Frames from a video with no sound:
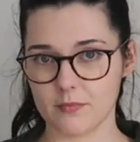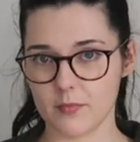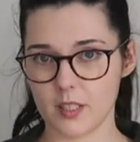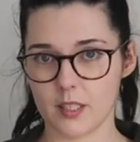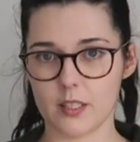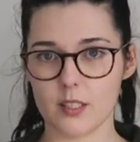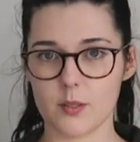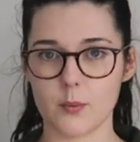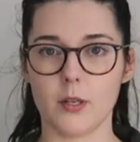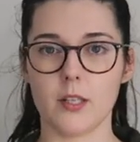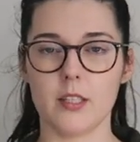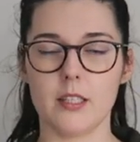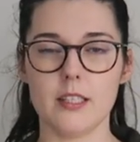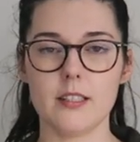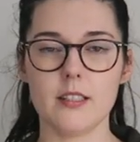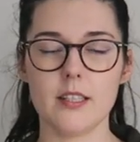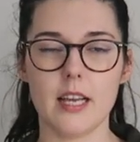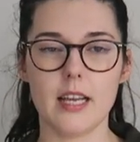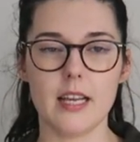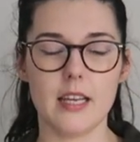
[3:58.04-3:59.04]
it is what it
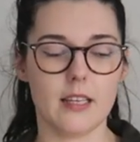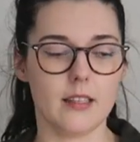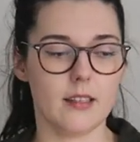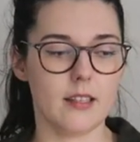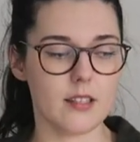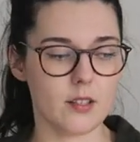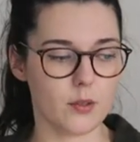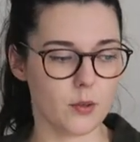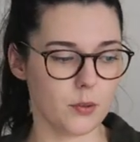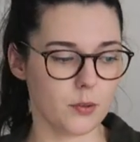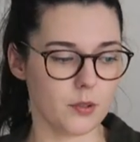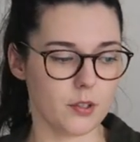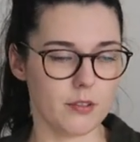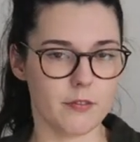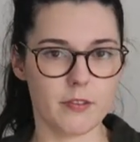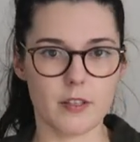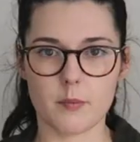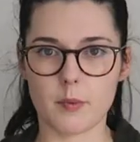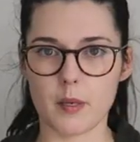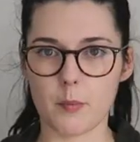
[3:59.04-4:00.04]
is. This also
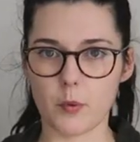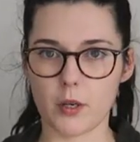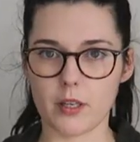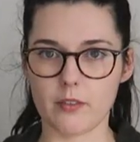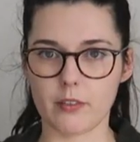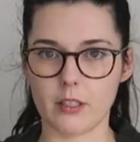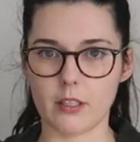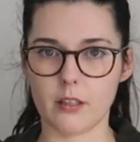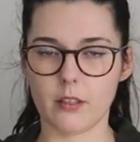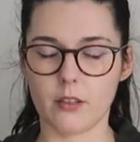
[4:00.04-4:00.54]
fits my boyfriend